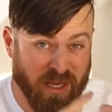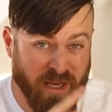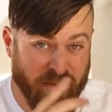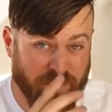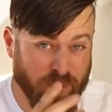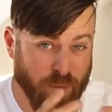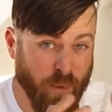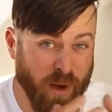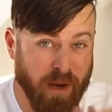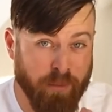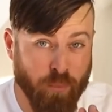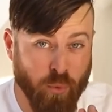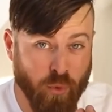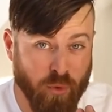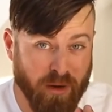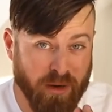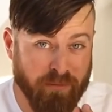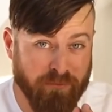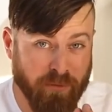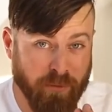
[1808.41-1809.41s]
If you want
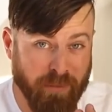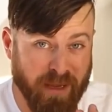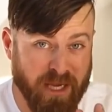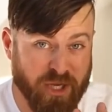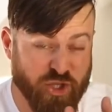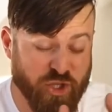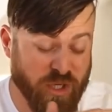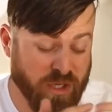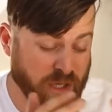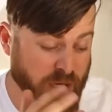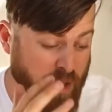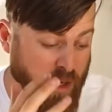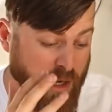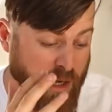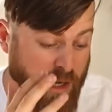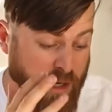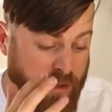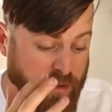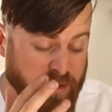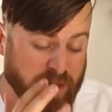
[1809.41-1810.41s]
more information
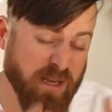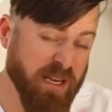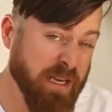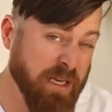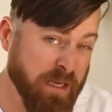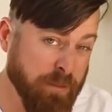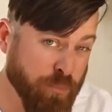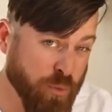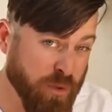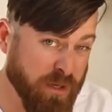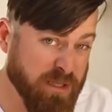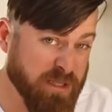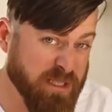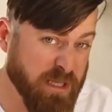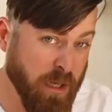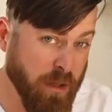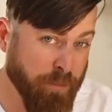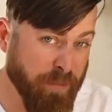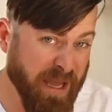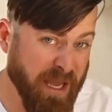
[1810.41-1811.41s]
on getting
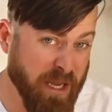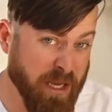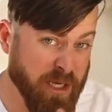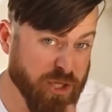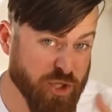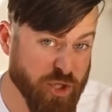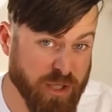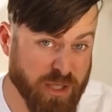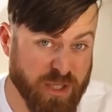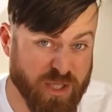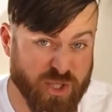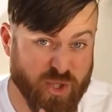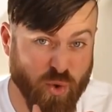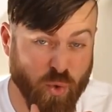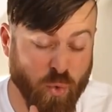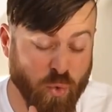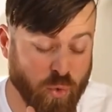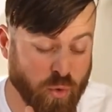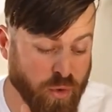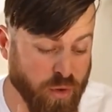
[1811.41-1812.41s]
pre-sell pages,
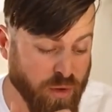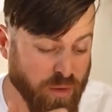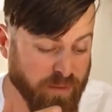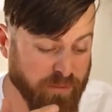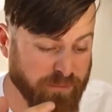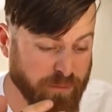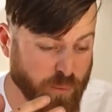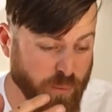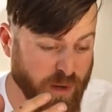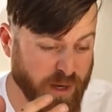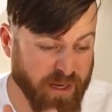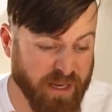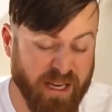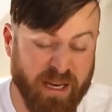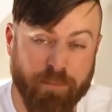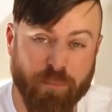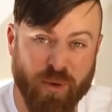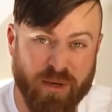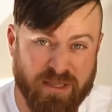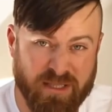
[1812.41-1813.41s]
or if you want to
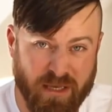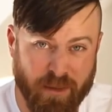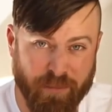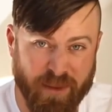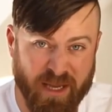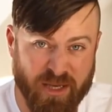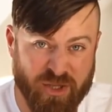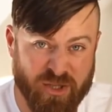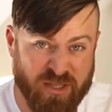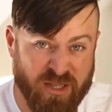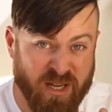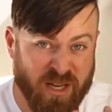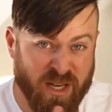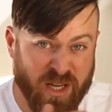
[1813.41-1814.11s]
get pre-sell pages,